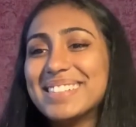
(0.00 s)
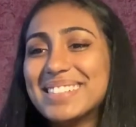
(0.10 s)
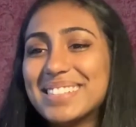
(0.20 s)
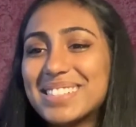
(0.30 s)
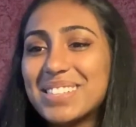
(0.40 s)

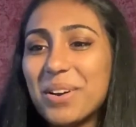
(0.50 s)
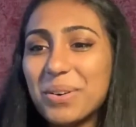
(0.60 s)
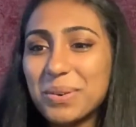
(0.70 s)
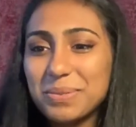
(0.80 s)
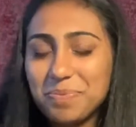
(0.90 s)

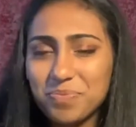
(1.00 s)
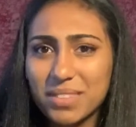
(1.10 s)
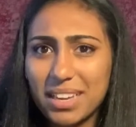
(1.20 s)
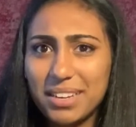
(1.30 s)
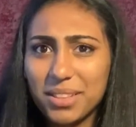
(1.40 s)
So
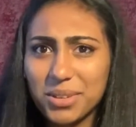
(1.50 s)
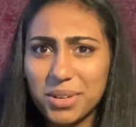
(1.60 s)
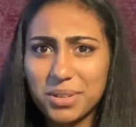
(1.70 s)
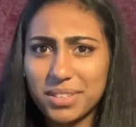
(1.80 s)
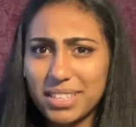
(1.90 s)

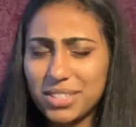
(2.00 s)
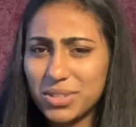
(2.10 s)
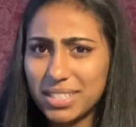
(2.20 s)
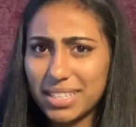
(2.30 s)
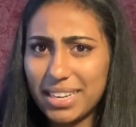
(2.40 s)
another
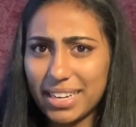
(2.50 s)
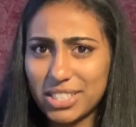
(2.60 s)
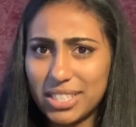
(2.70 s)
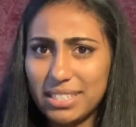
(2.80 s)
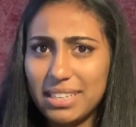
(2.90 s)
interesting
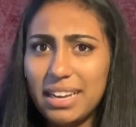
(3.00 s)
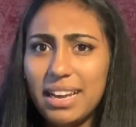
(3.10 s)
connection